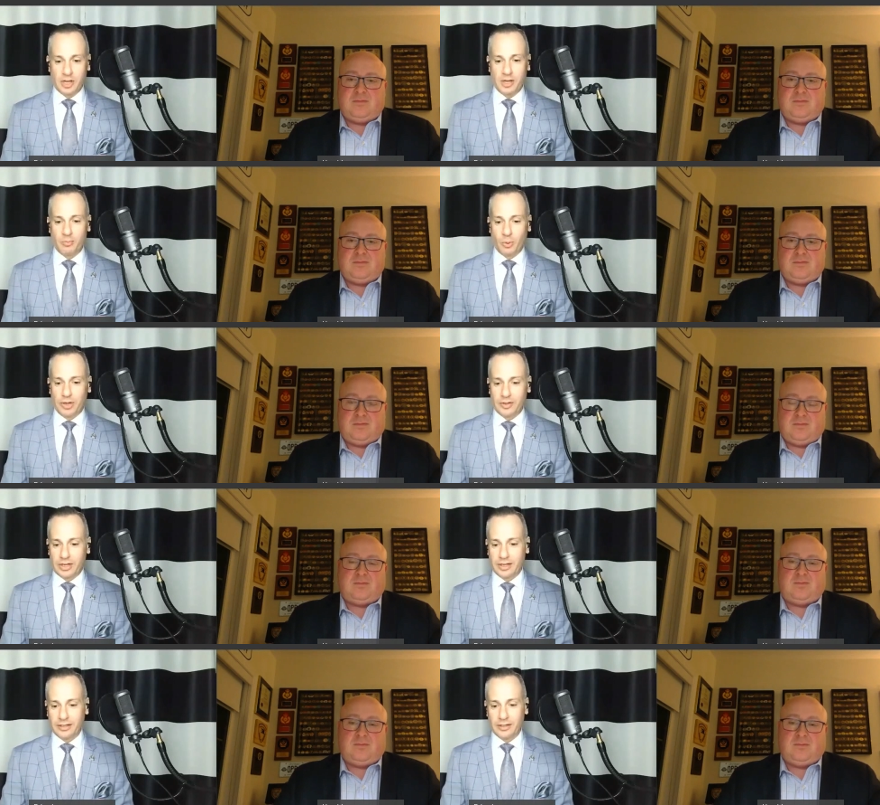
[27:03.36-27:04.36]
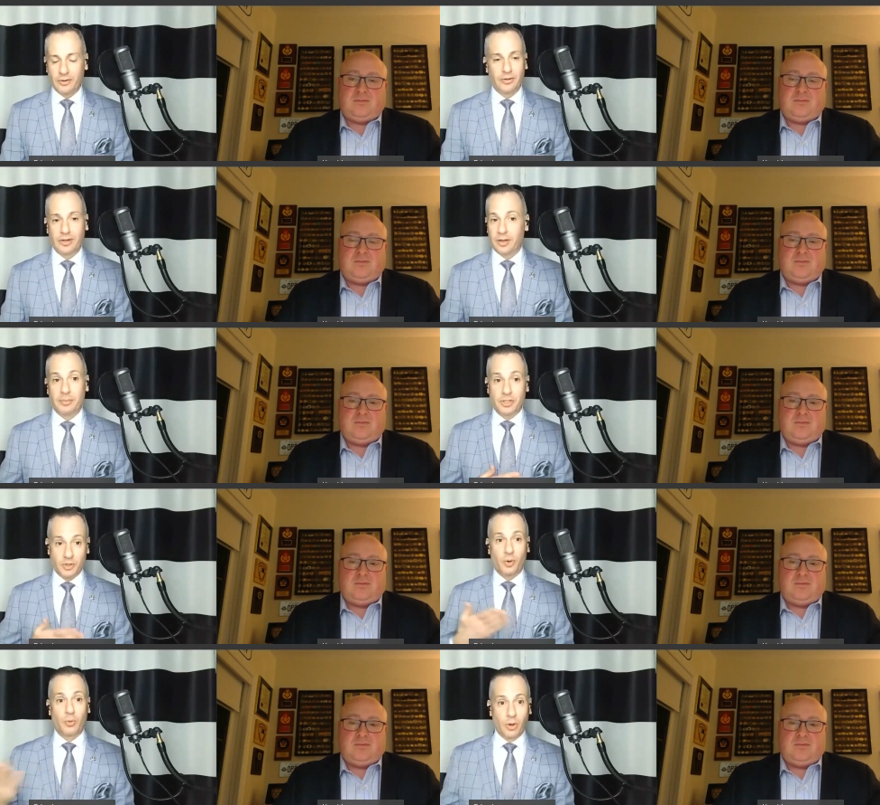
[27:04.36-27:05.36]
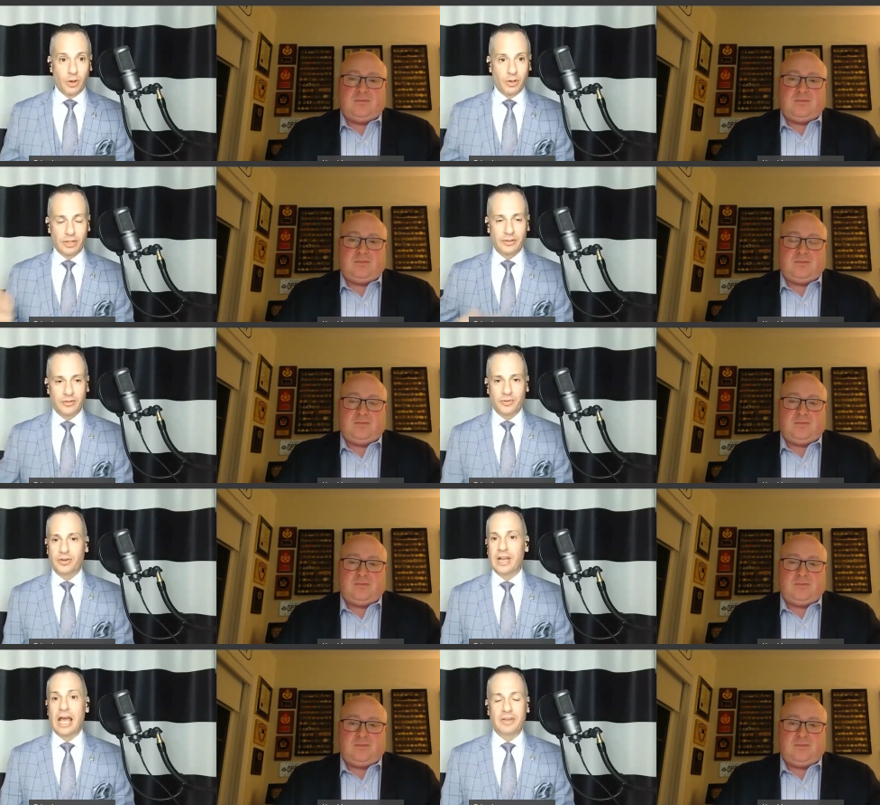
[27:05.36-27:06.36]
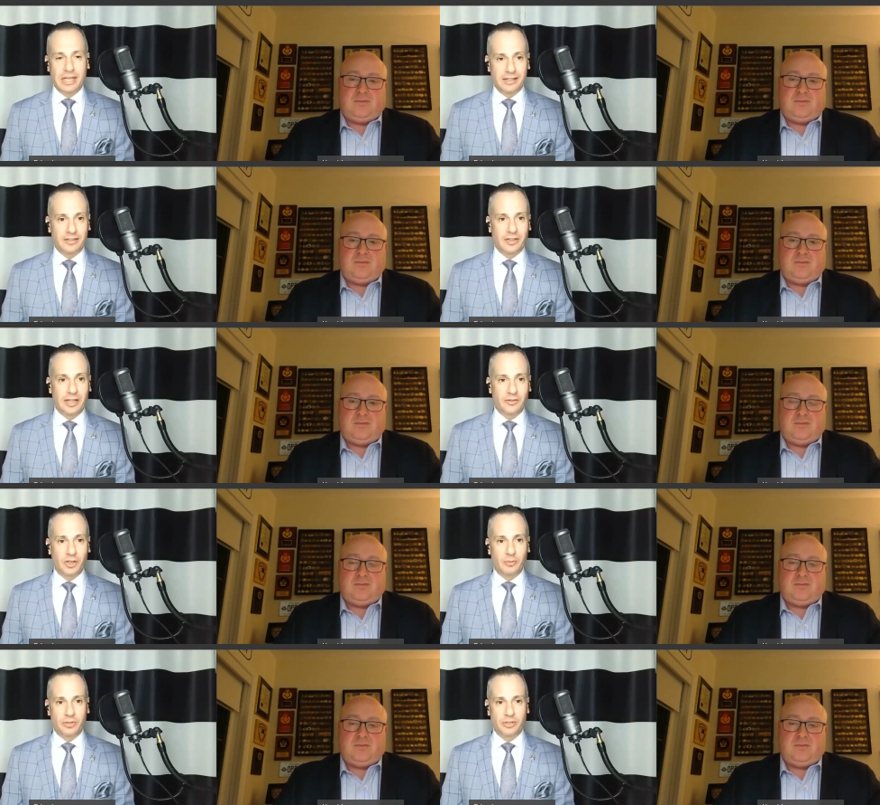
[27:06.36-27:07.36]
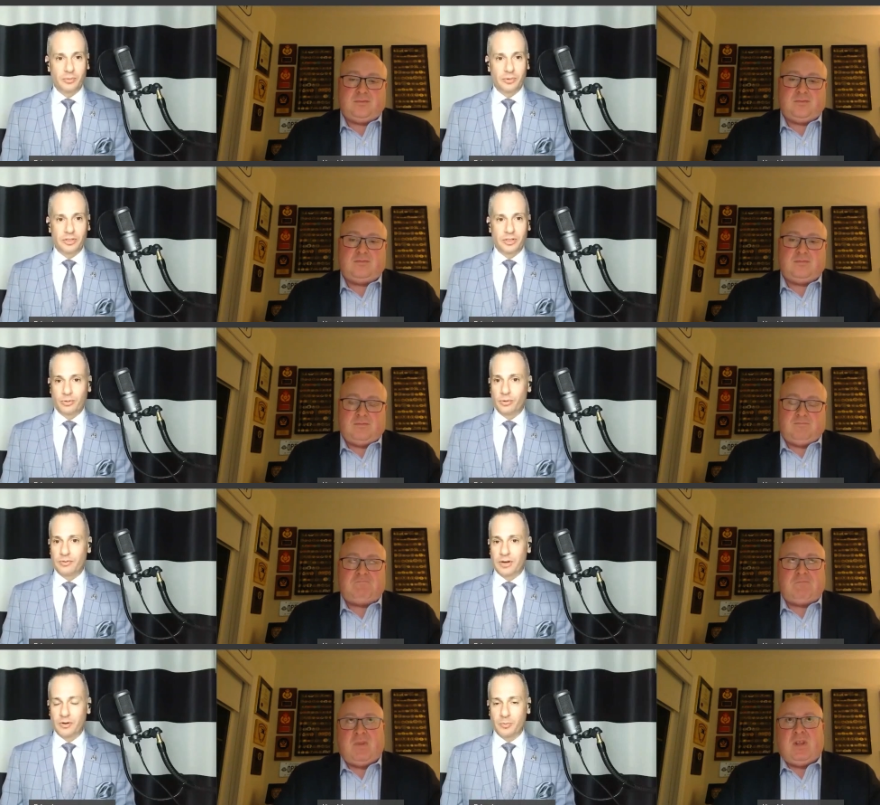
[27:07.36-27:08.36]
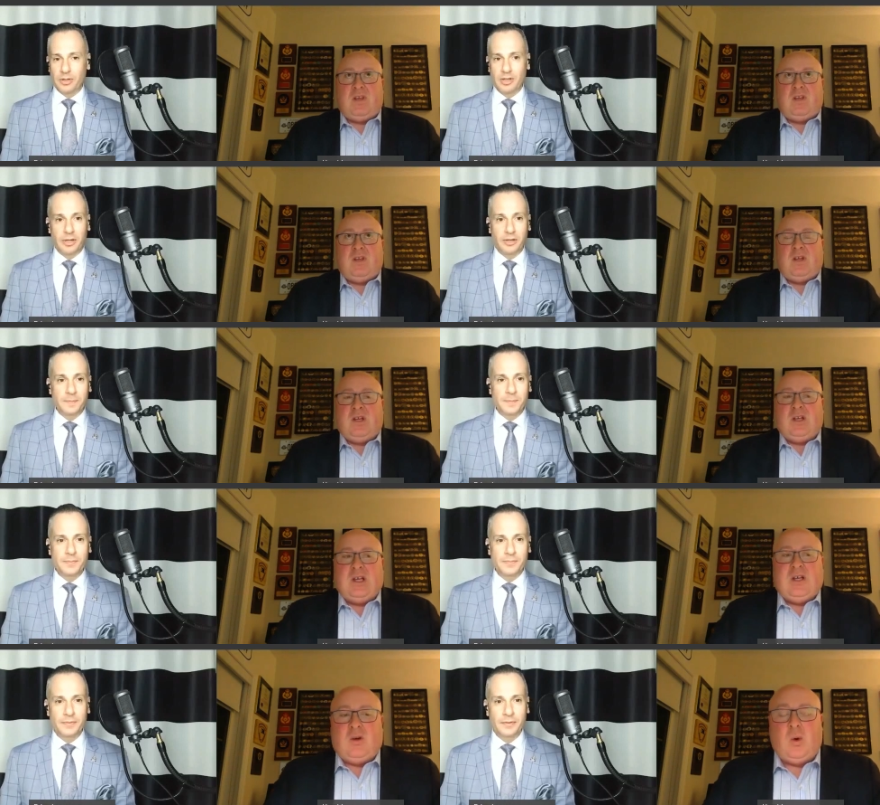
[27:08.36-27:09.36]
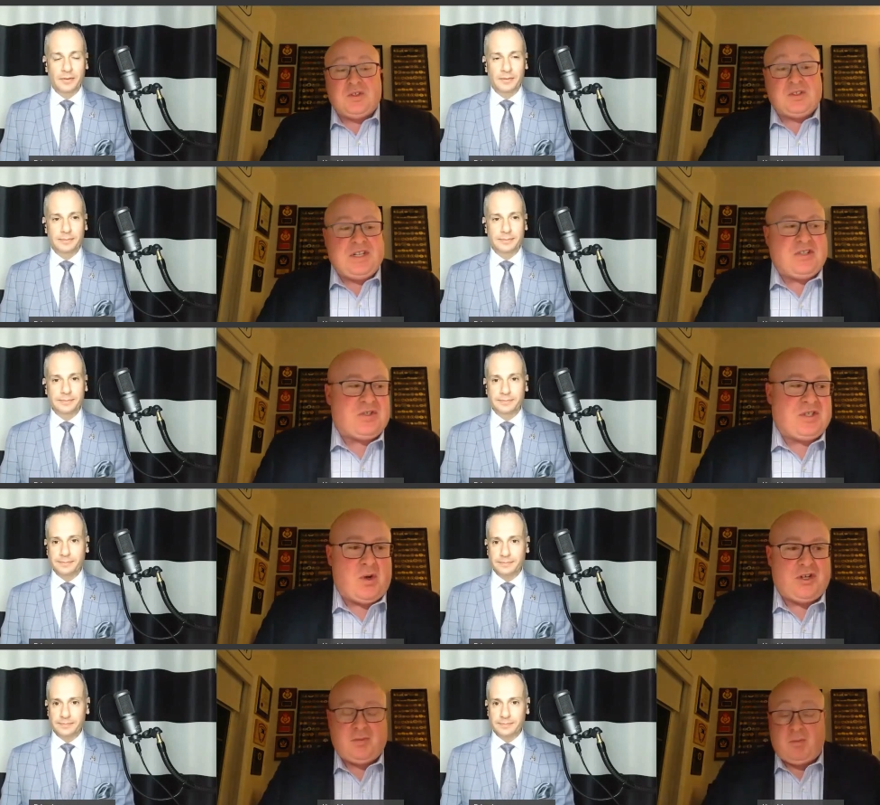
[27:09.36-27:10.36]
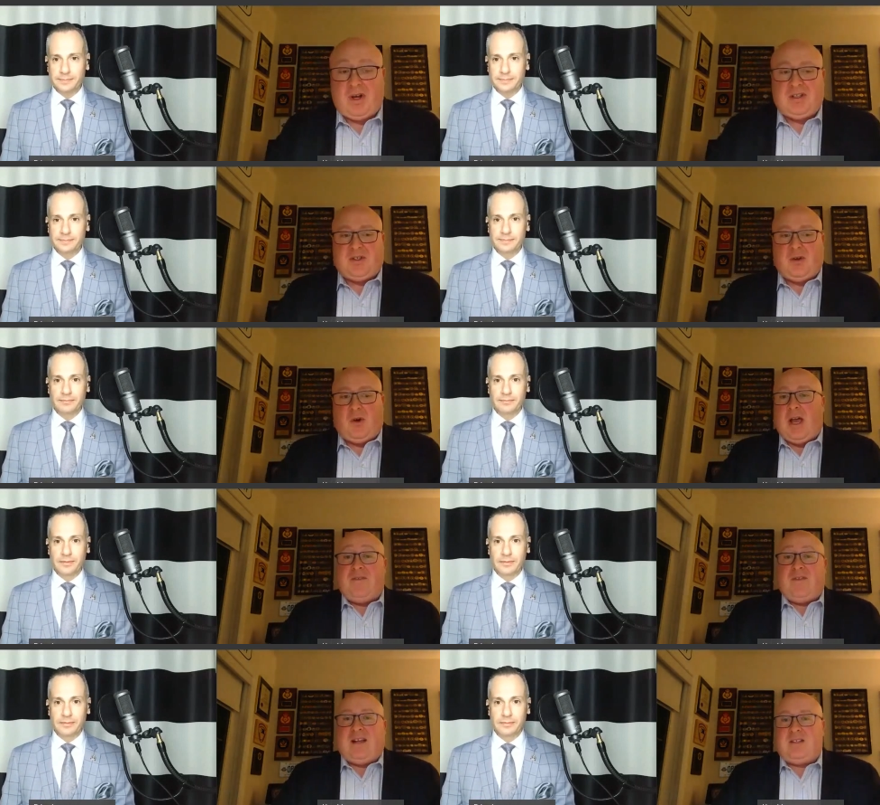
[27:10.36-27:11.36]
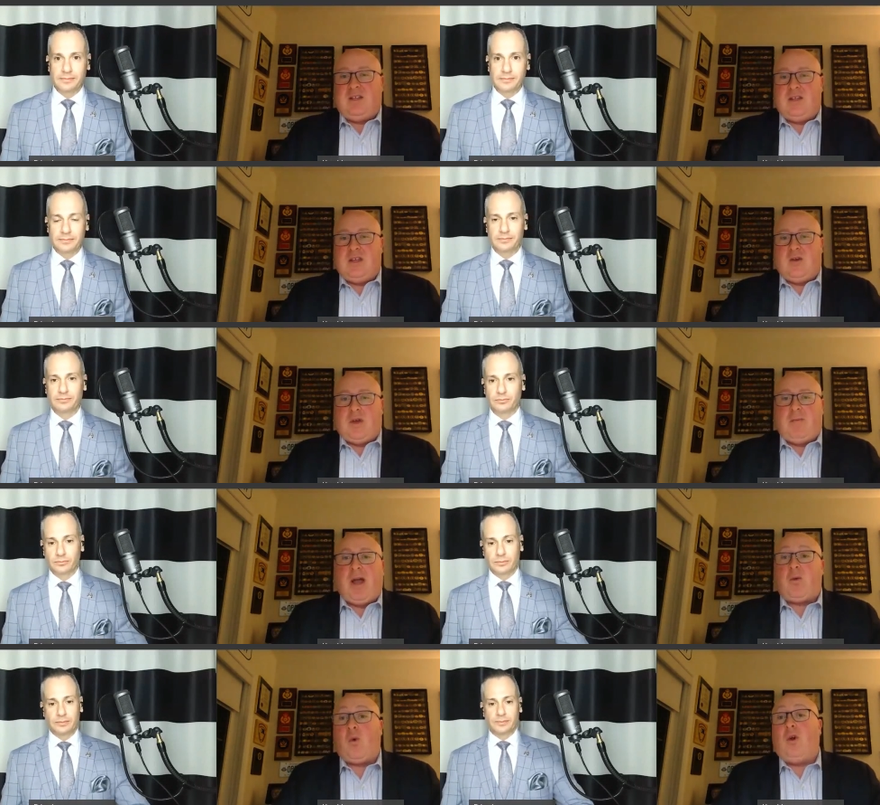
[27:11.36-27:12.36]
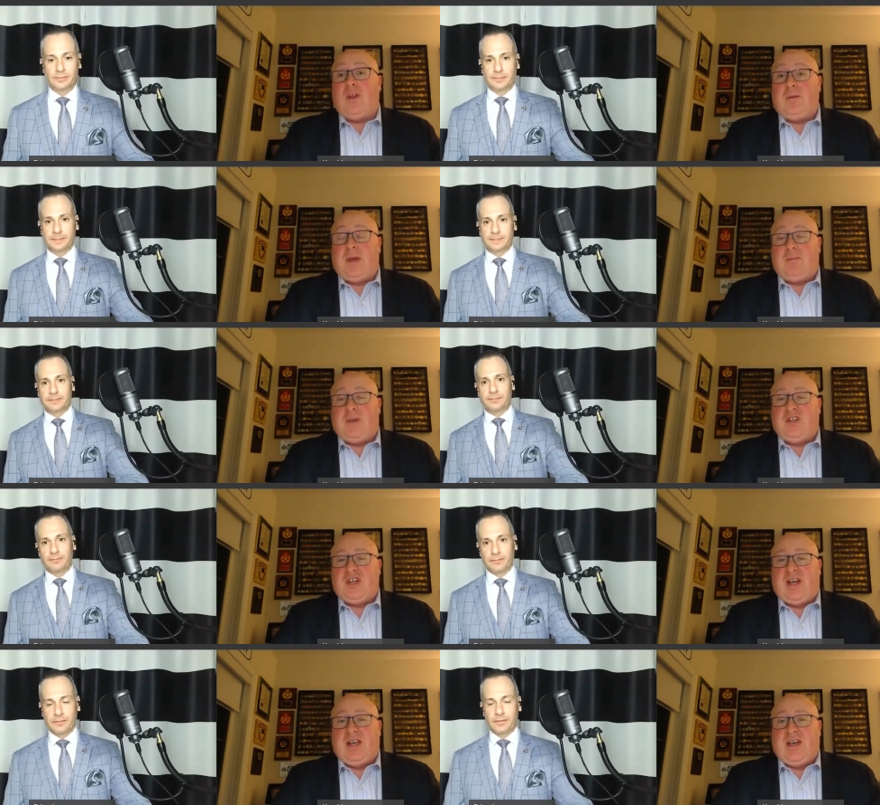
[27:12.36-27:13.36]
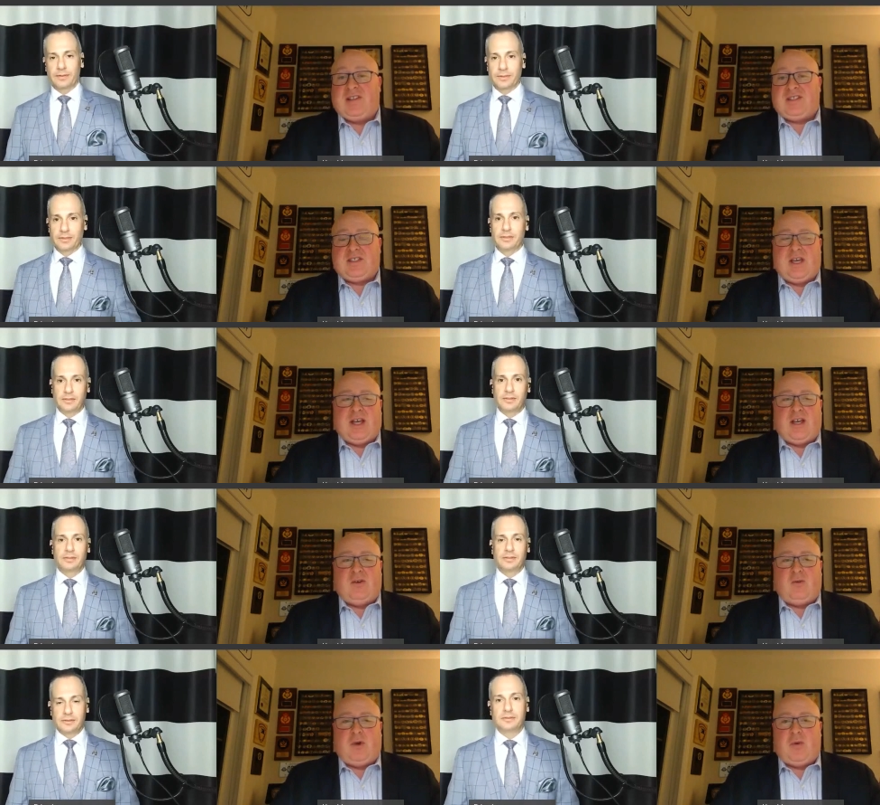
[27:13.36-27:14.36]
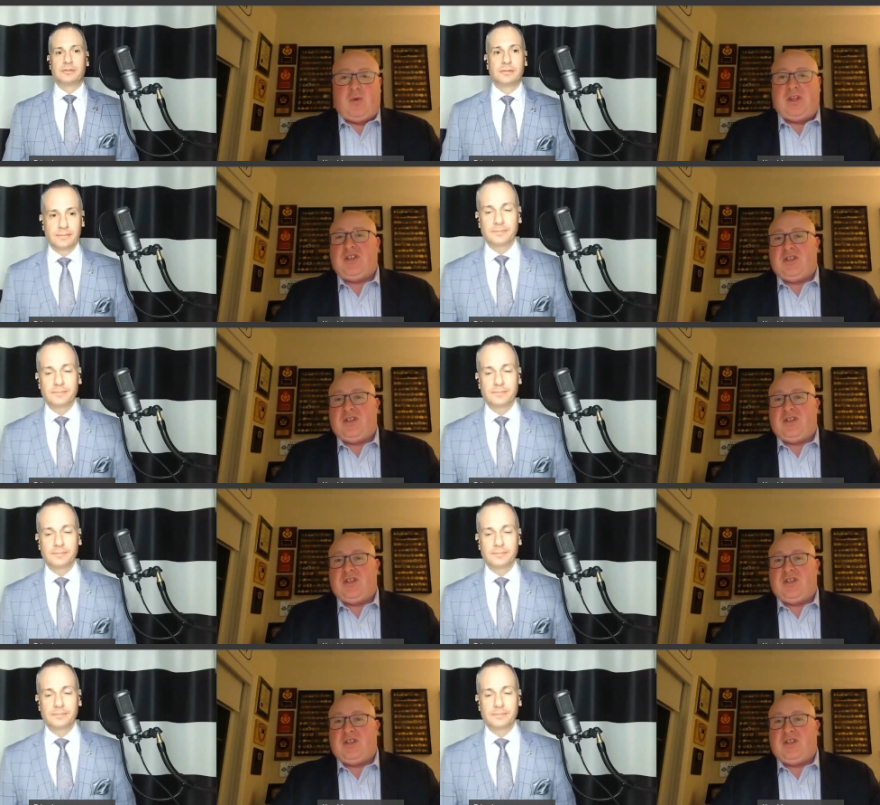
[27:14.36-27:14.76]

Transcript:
Speaker 1: standpoint, uh, you know, amidst your role in, in sort of navigating this landscape with the with the coronavirus pandemic.
Speaker 2: Well, so it's an interesting question, Brian. So, uh, in fact, you know, in my role at, at BGIS, uh, in relation